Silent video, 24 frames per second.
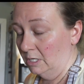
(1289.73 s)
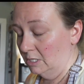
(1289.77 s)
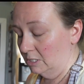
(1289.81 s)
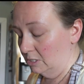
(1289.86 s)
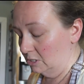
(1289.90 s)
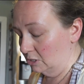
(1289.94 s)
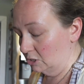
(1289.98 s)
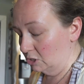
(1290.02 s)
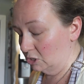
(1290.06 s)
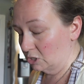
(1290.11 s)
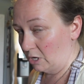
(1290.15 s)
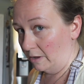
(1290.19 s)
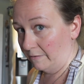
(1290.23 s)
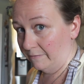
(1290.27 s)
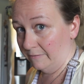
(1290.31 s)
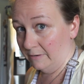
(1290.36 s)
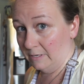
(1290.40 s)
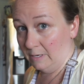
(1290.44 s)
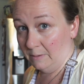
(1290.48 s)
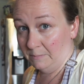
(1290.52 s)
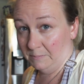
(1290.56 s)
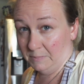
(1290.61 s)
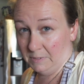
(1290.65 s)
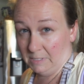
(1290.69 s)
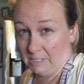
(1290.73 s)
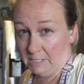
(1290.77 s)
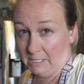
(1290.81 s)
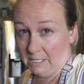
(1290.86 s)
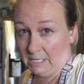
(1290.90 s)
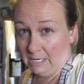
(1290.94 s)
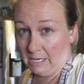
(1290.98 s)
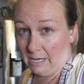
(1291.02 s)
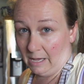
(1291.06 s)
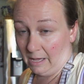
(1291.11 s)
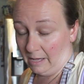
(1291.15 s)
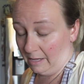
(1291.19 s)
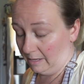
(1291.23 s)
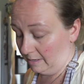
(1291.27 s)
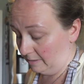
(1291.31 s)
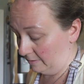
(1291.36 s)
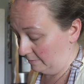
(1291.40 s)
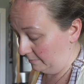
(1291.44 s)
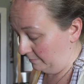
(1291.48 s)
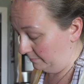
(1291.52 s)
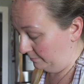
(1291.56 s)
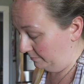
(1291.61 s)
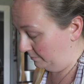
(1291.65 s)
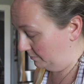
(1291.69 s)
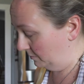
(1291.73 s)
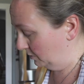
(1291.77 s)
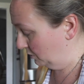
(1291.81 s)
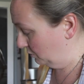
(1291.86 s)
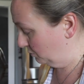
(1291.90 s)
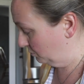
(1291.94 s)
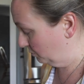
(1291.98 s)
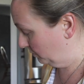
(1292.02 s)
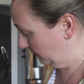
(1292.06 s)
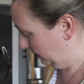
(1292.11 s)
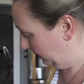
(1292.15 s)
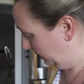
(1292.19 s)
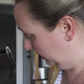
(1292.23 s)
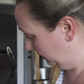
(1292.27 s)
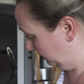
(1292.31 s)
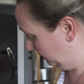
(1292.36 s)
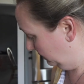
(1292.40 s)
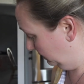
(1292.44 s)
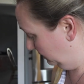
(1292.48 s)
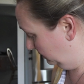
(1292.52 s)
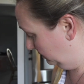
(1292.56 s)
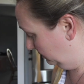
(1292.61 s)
to soften up the ring.